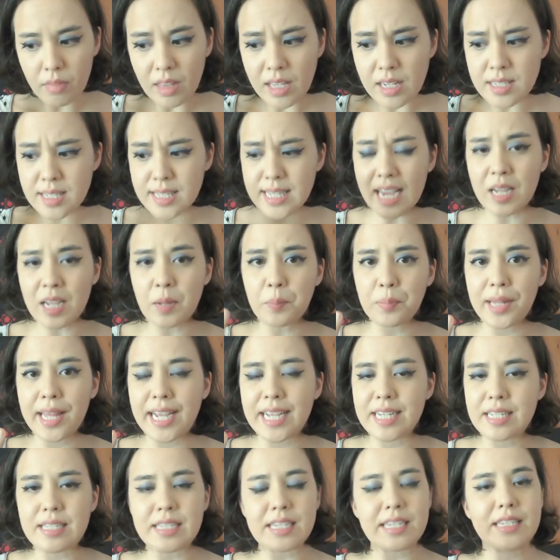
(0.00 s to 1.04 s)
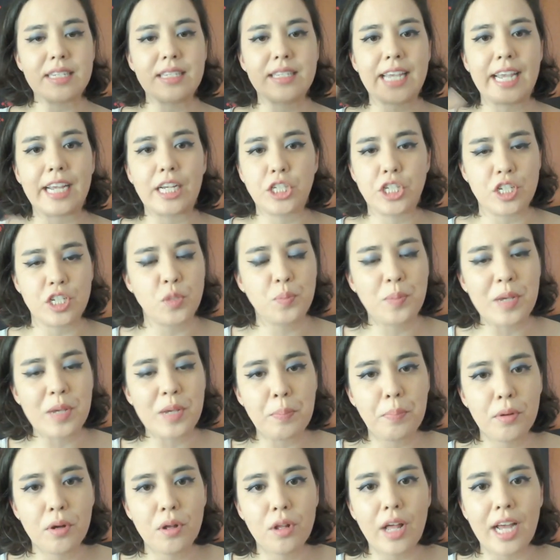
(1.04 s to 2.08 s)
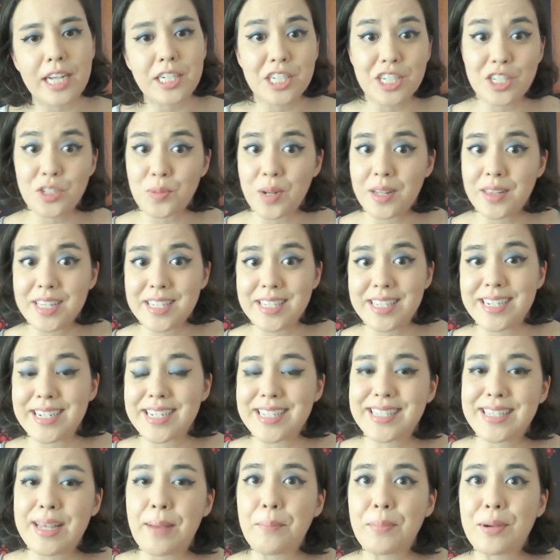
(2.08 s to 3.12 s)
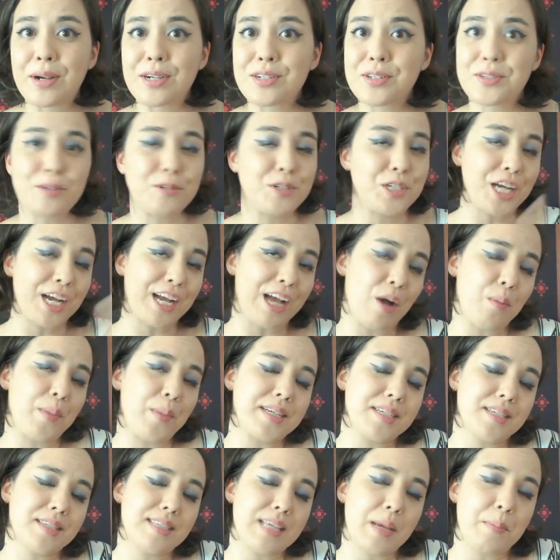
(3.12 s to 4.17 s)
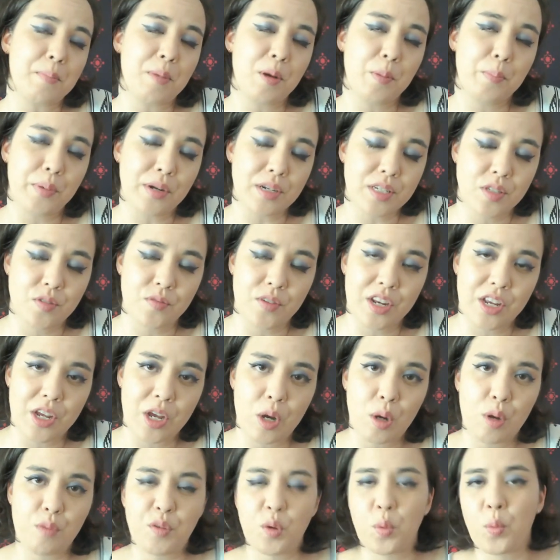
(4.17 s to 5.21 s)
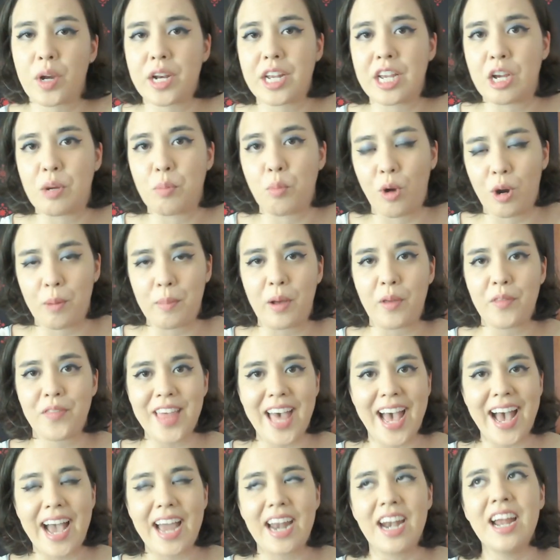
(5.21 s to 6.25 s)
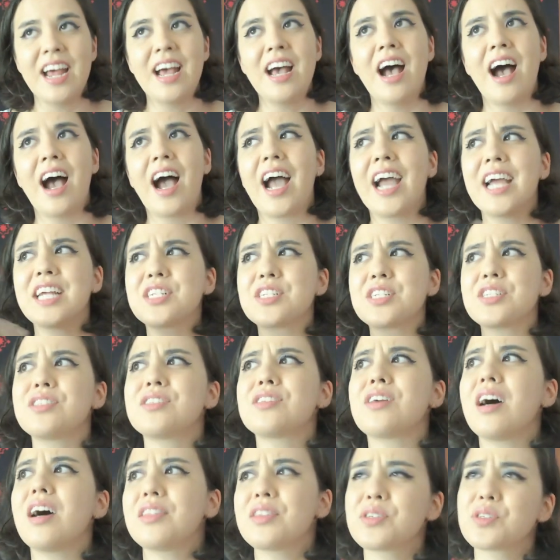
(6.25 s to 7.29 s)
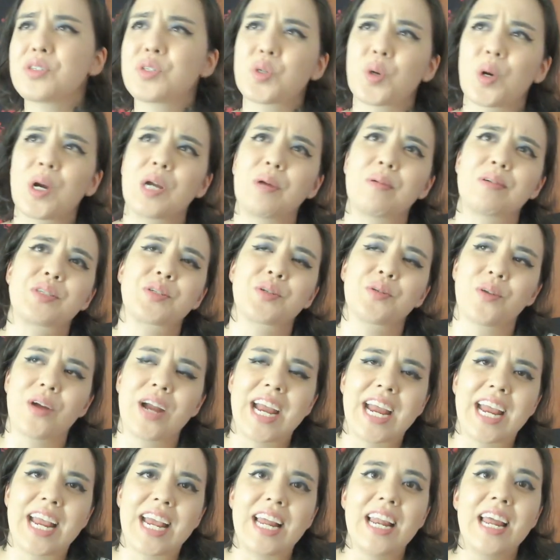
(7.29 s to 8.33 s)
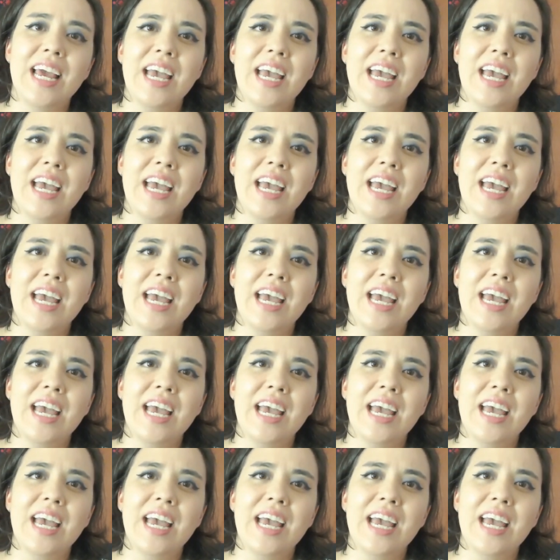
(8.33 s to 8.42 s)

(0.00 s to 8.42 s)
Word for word: Second place is Anxious People. I just read this in December, so check out my December books video if you want to hear more about that. I just thought the story was great